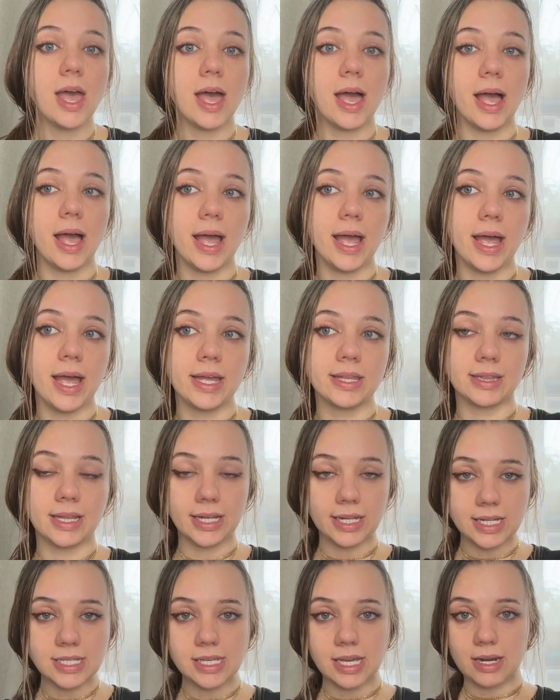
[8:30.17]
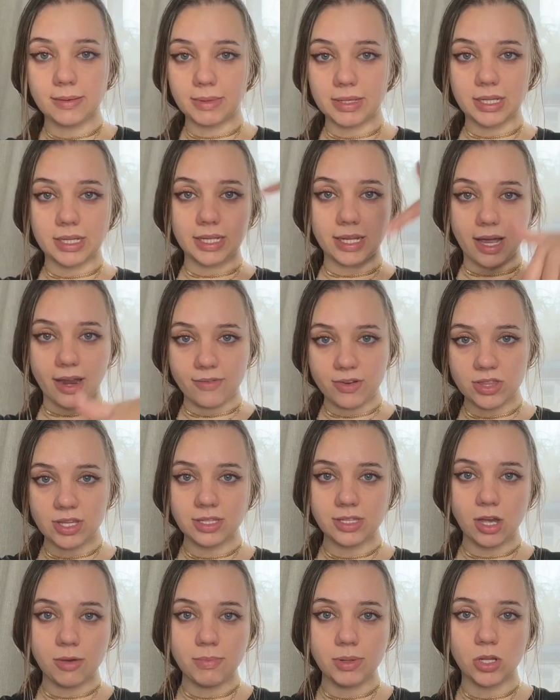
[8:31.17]
And like I said, I'm gonna link everything
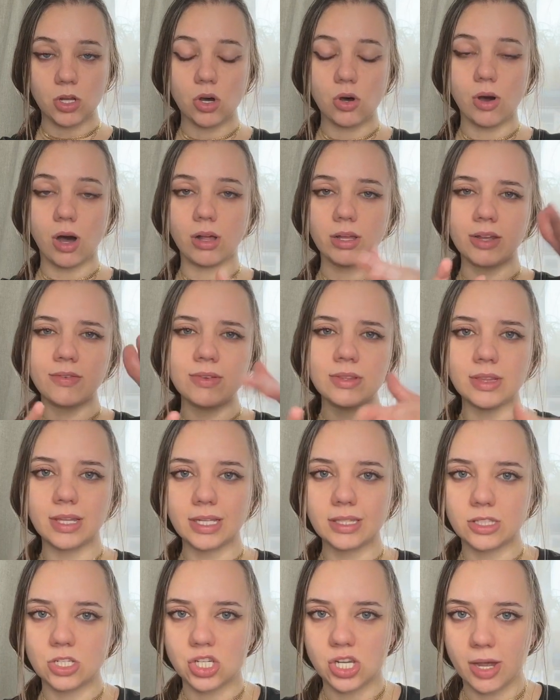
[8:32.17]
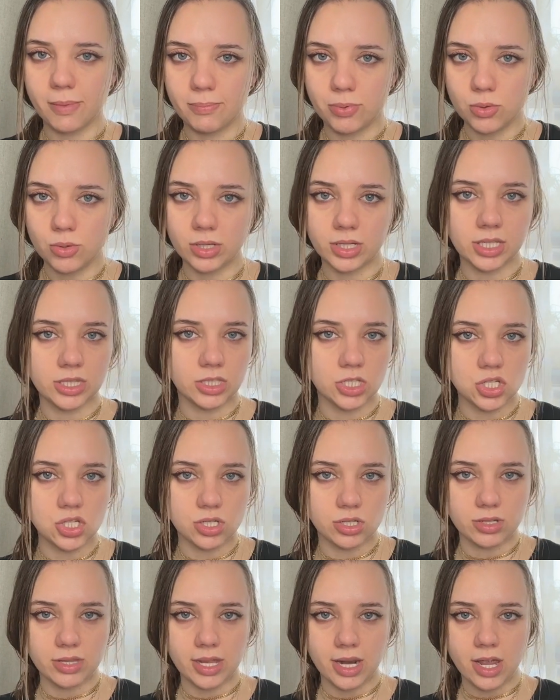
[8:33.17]
down below. I'll even link the shampoo and
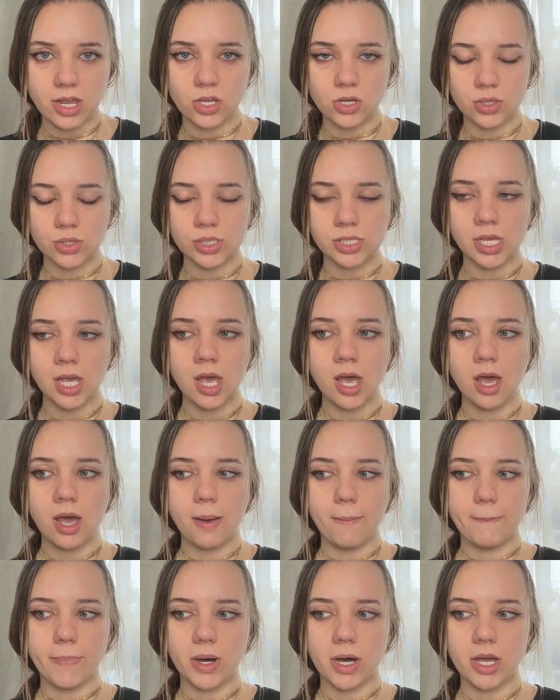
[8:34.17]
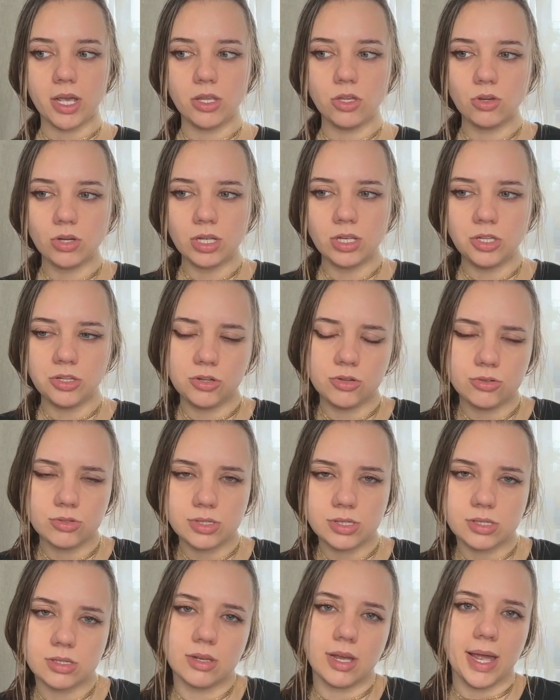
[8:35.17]
conditioner that I use, but you can
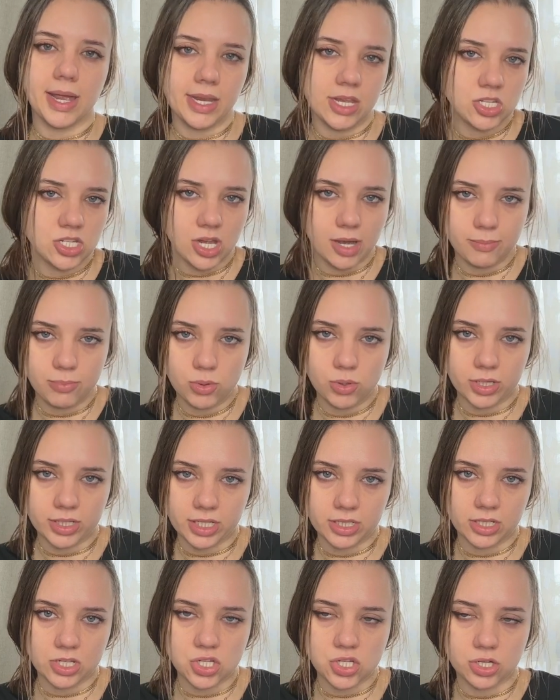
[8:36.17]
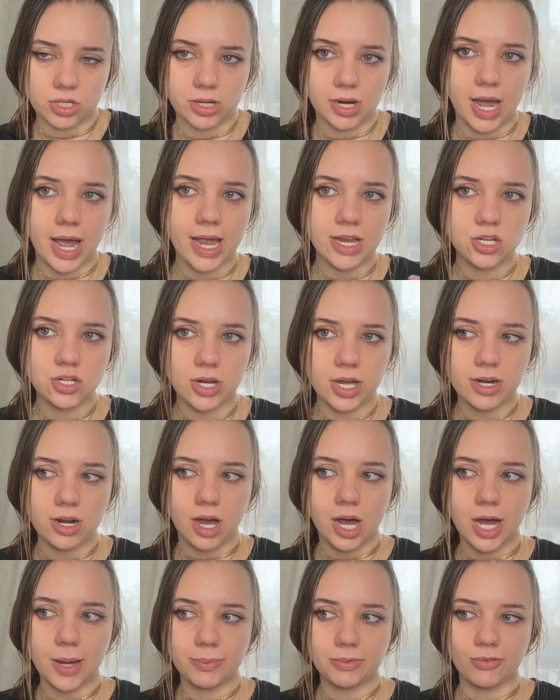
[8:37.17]
use any shampoo or conditioner. I try to
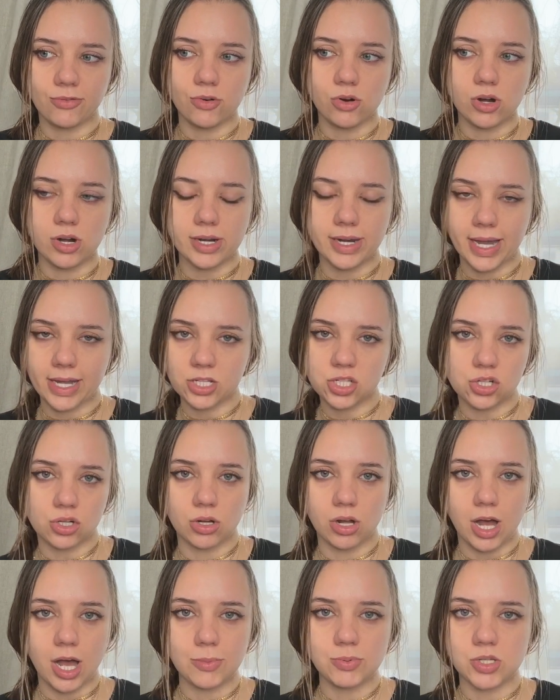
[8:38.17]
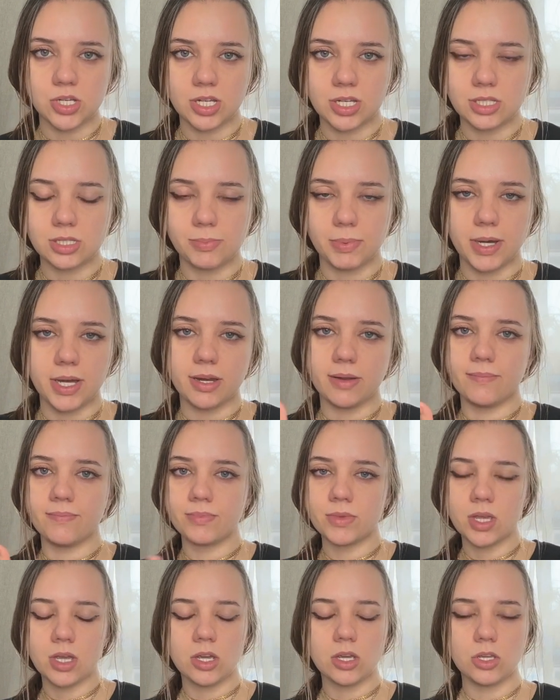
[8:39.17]
opt for natural options, but
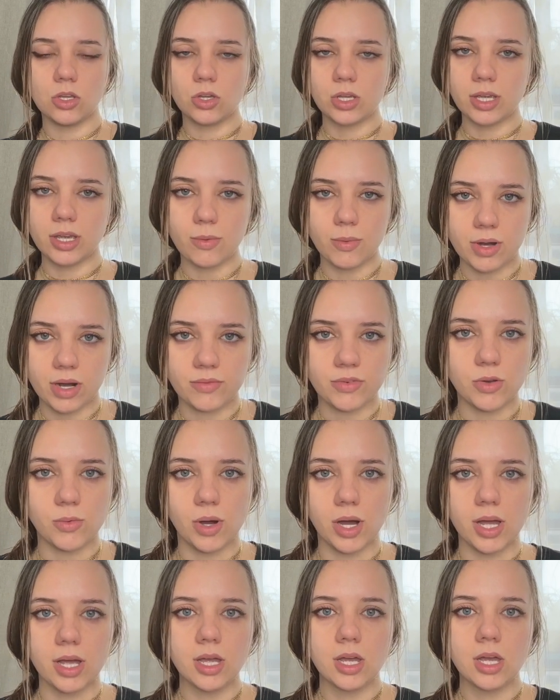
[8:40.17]
you can get whatever you want.